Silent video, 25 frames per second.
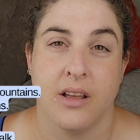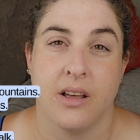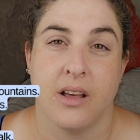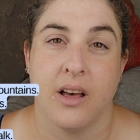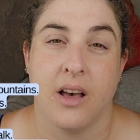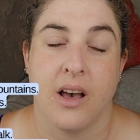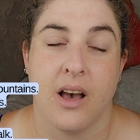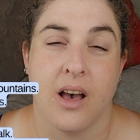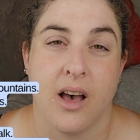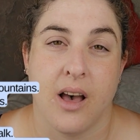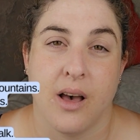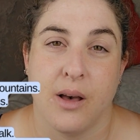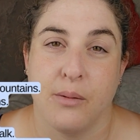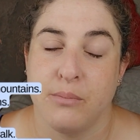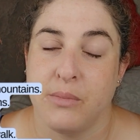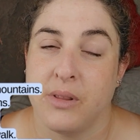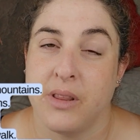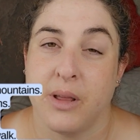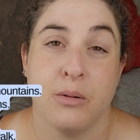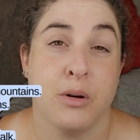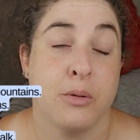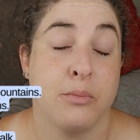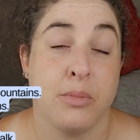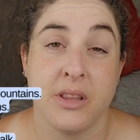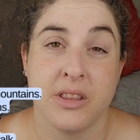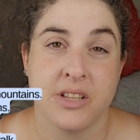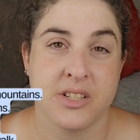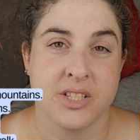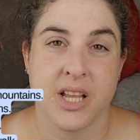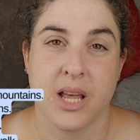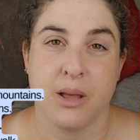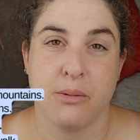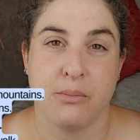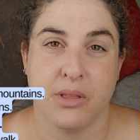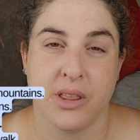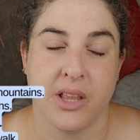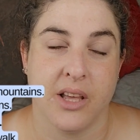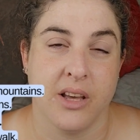That would be the
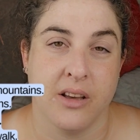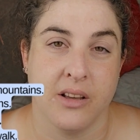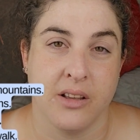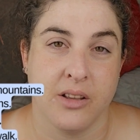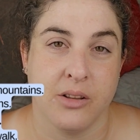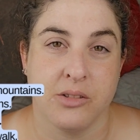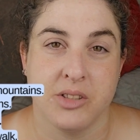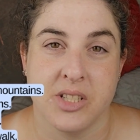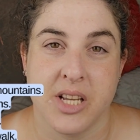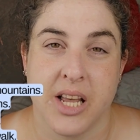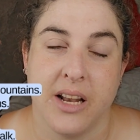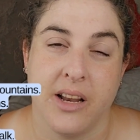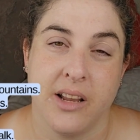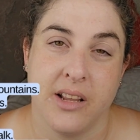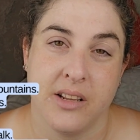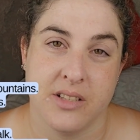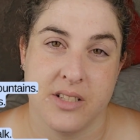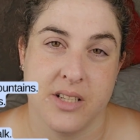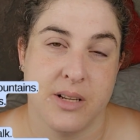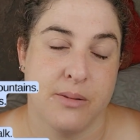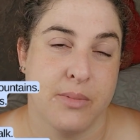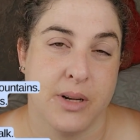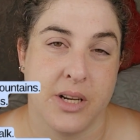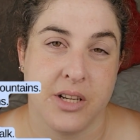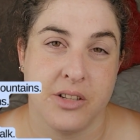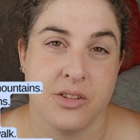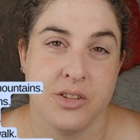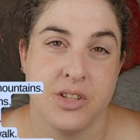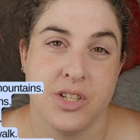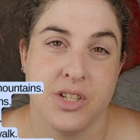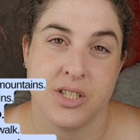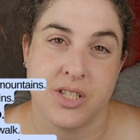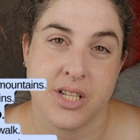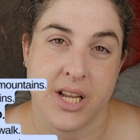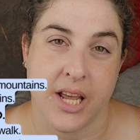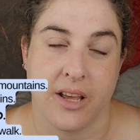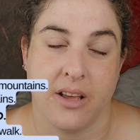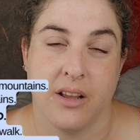same thing. You're telling somebody to
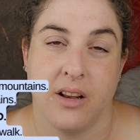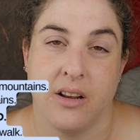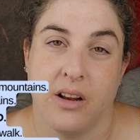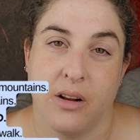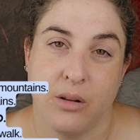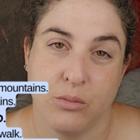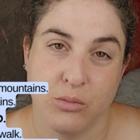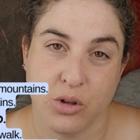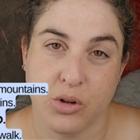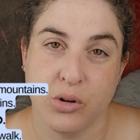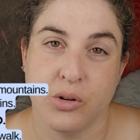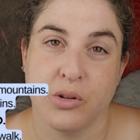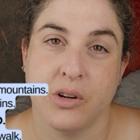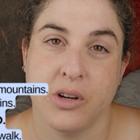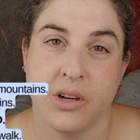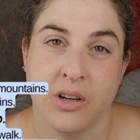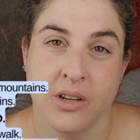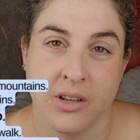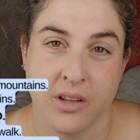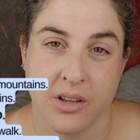take a little walk,